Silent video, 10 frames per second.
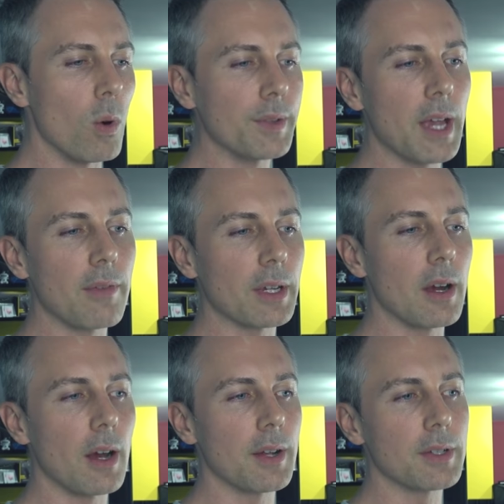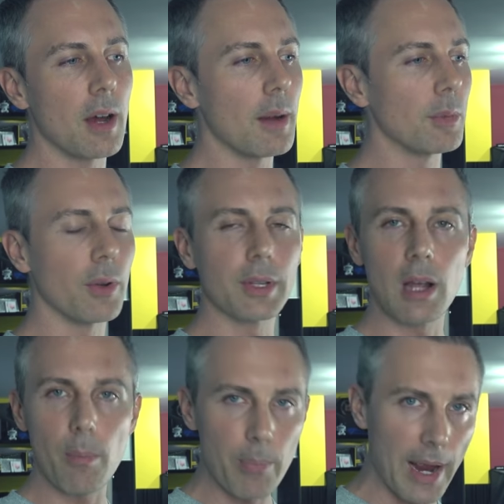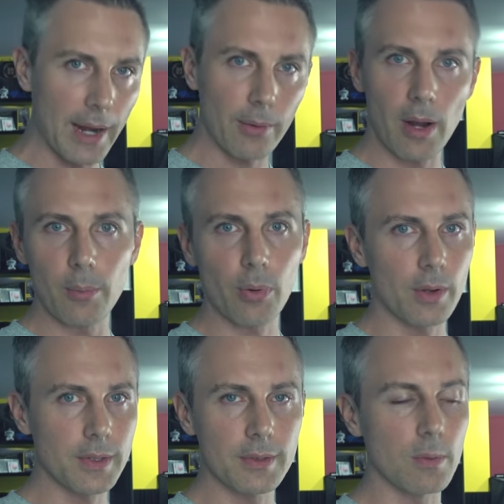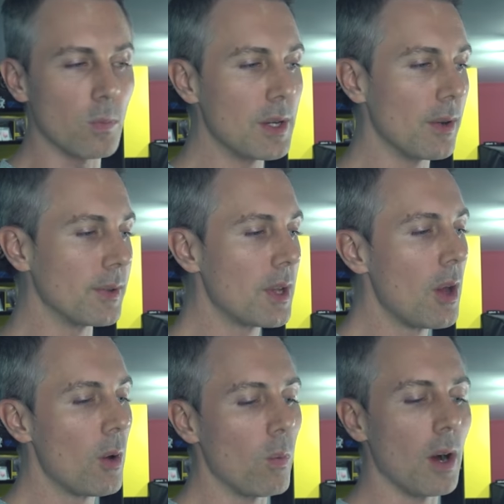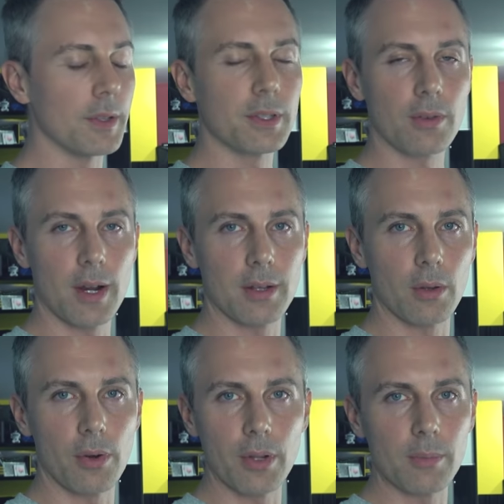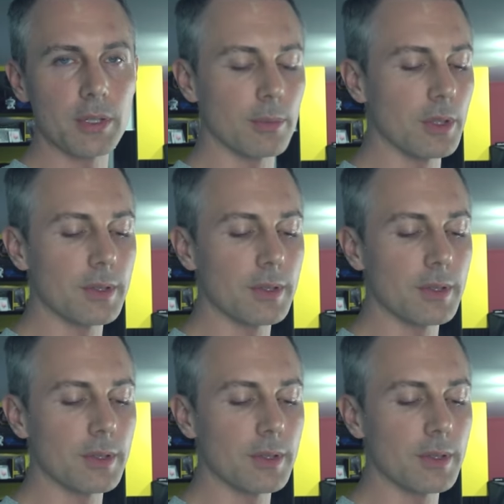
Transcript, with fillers: was having a hard time loading up background process in Windows while it's trying to load up some of the